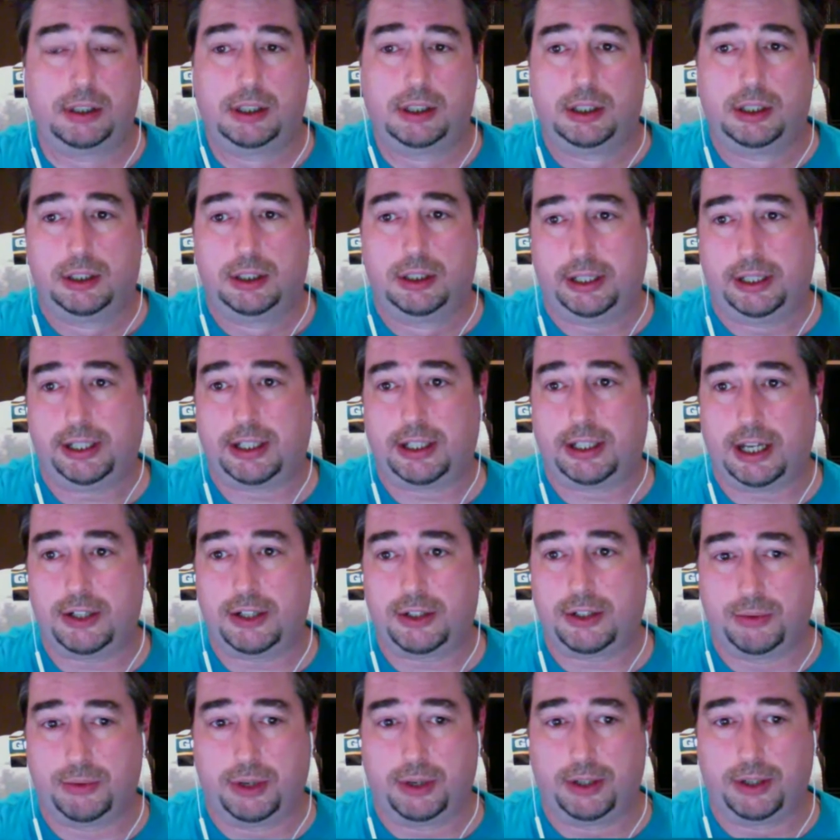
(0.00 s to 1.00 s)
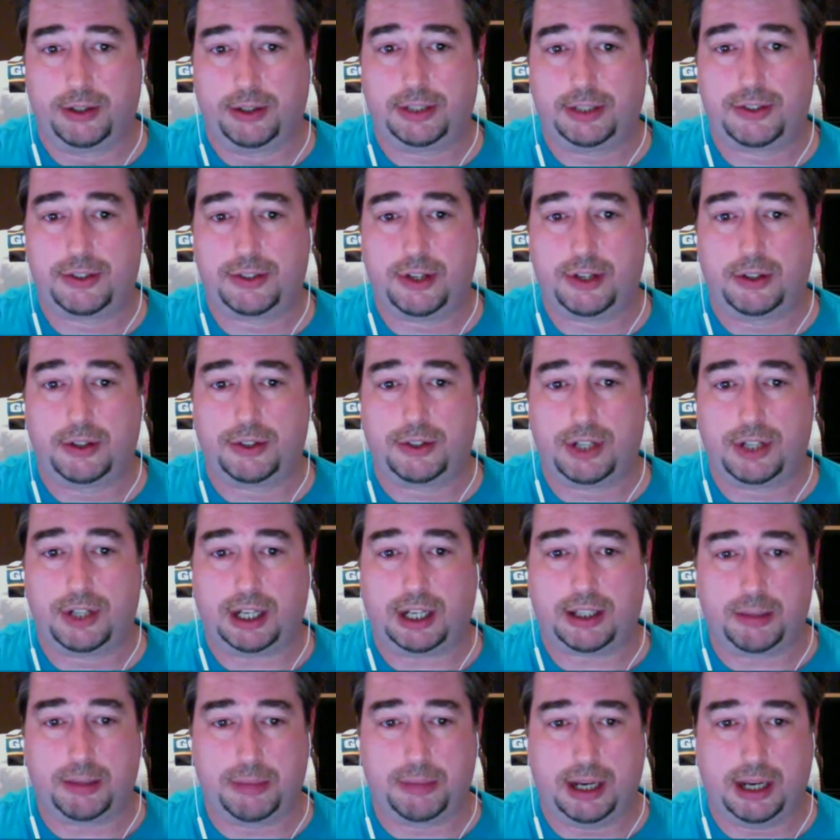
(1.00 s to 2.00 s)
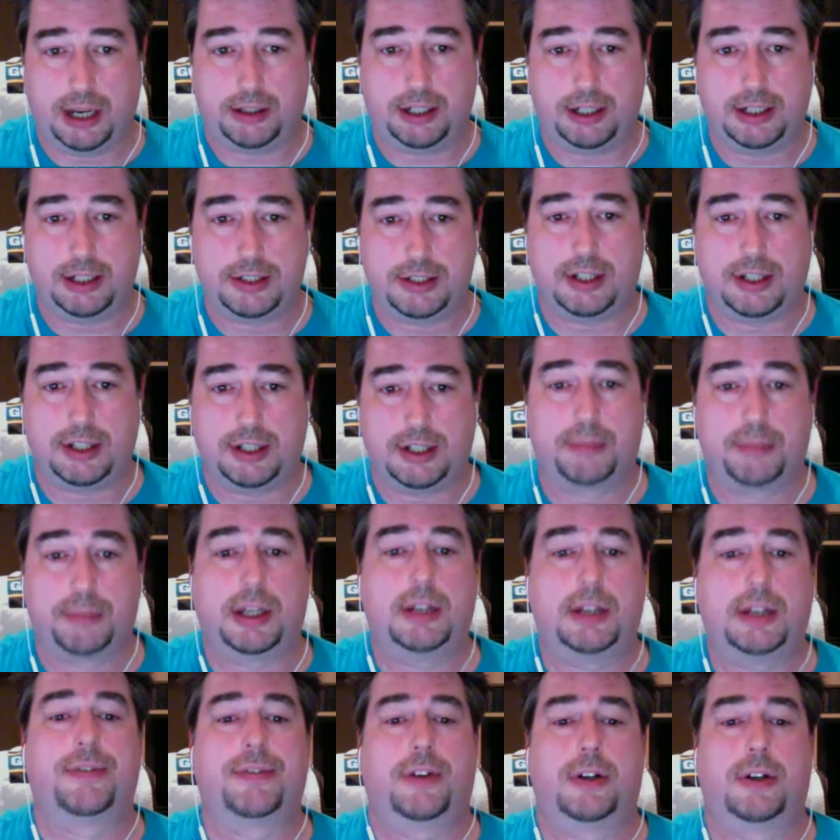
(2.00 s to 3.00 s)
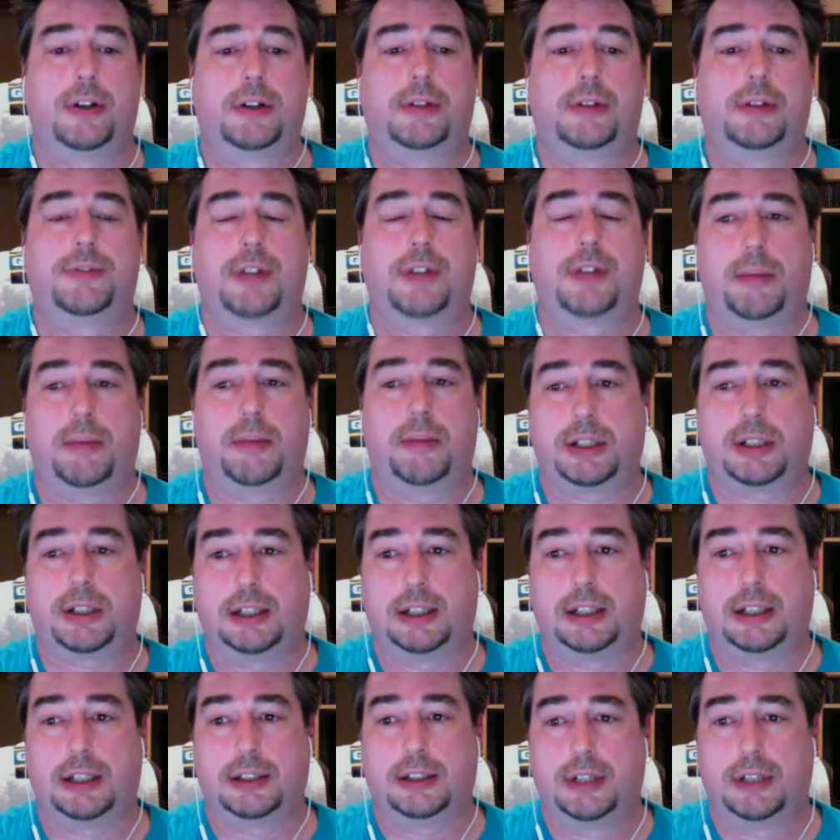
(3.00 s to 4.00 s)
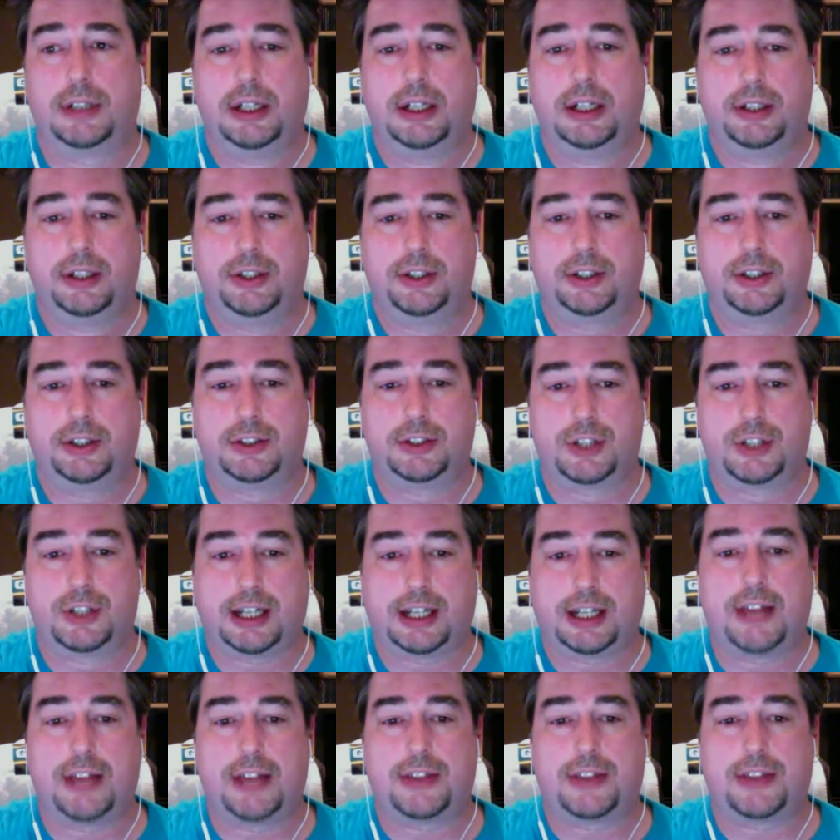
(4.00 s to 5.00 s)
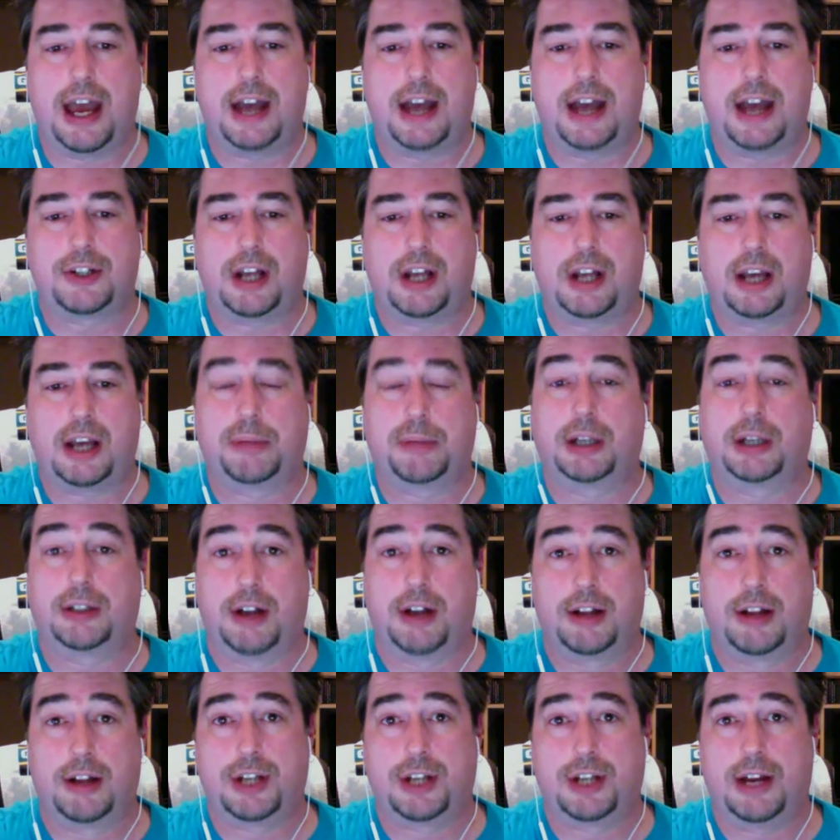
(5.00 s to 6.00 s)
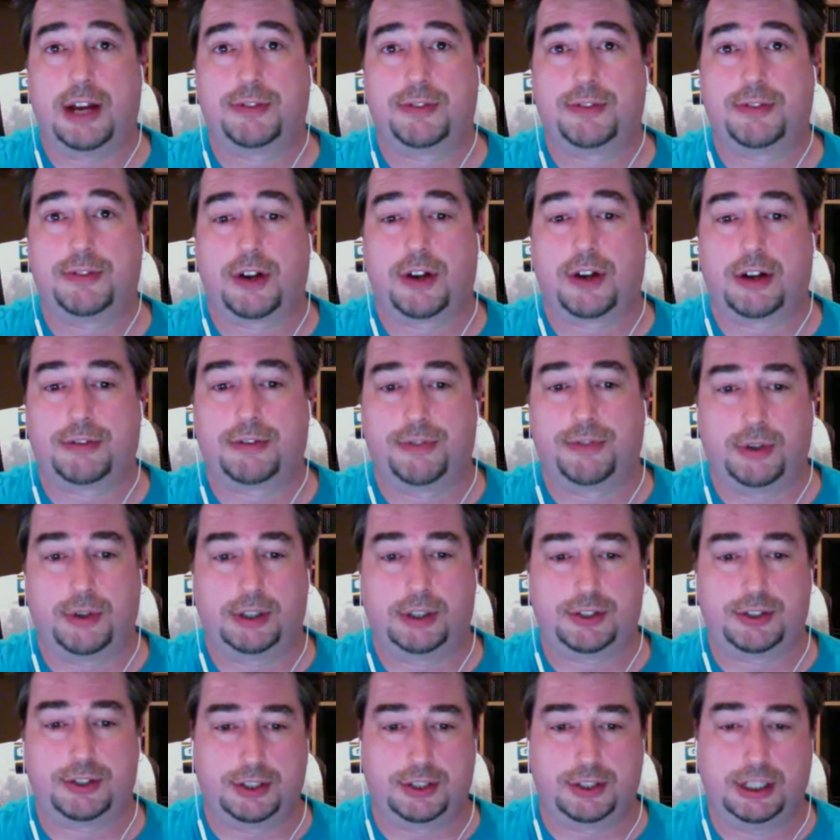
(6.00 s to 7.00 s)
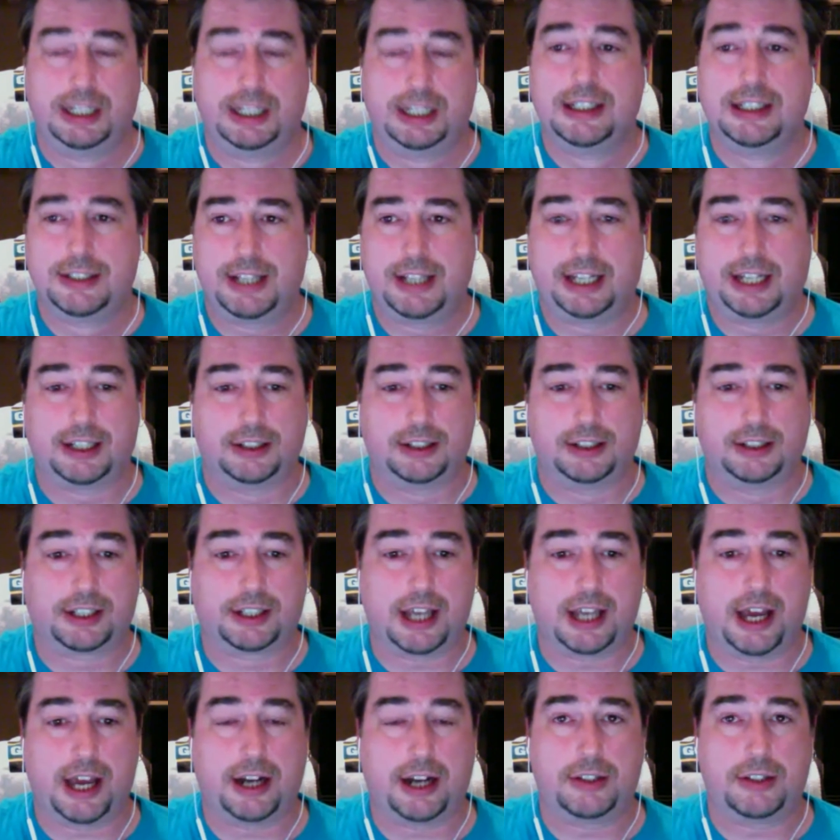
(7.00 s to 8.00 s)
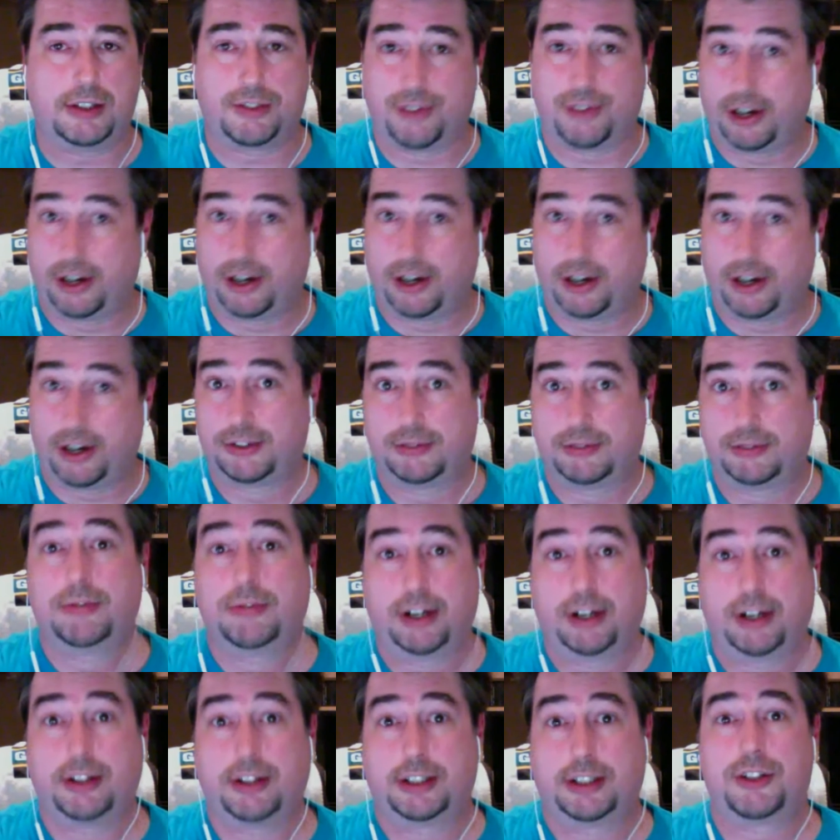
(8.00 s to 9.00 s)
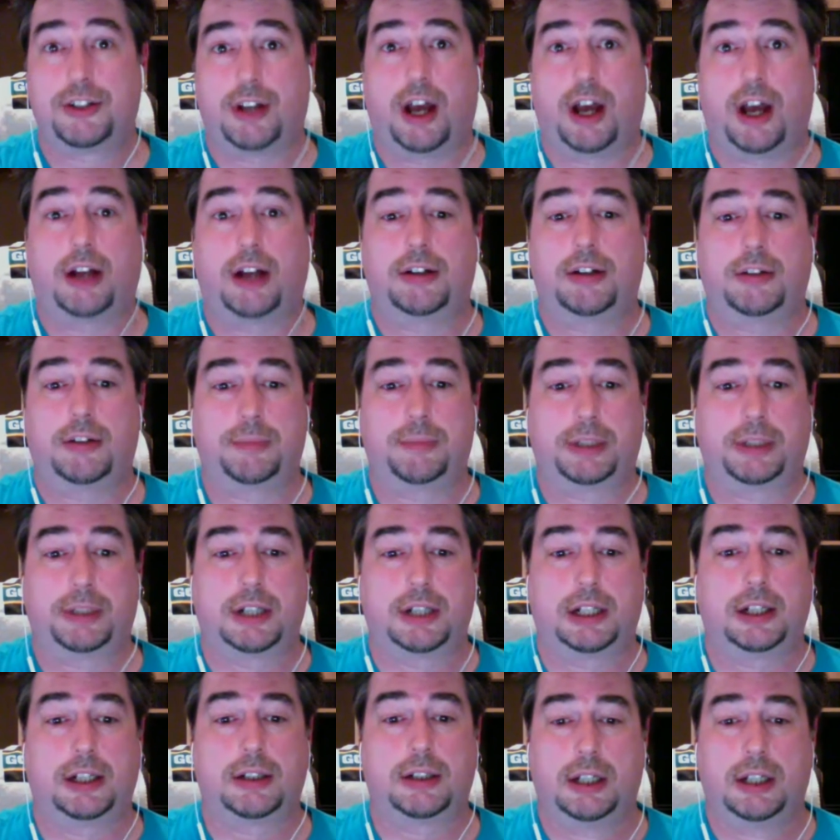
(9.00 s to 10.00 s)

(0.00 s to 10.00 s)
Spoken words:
in case you're wondering. So check him out. It is the updated photo of Todd McClellan. You can check out the hashtag Pucknology After Dark for it to take a look at it. It's a very good shot of McClellan.